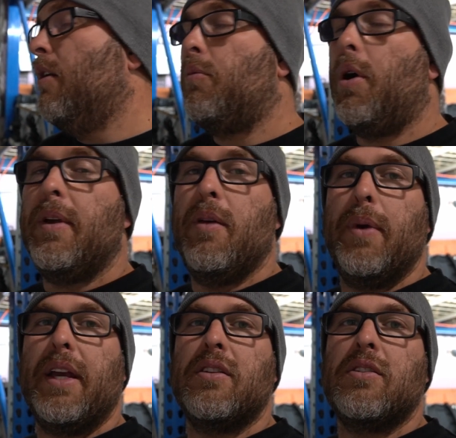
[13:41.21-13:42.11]
Probably the
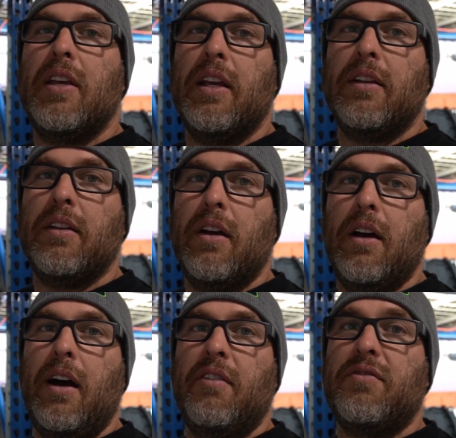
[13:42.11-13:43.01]
biggest thing
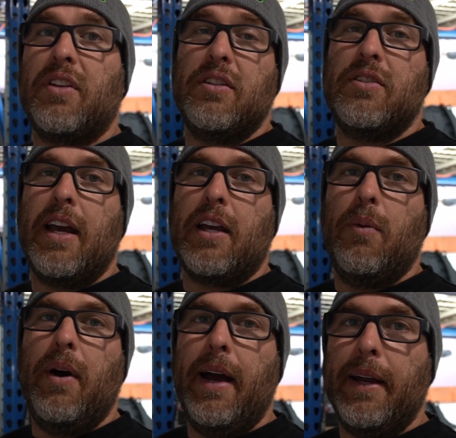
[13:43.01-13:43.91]
that I could take
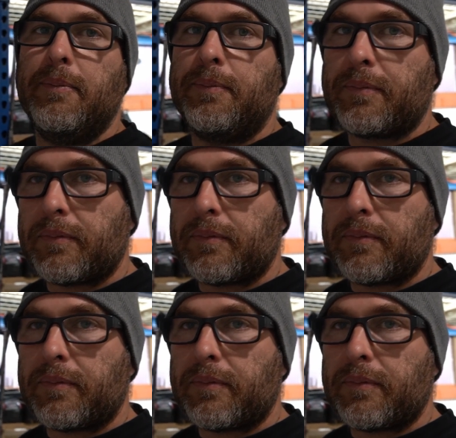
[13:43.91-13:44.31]
away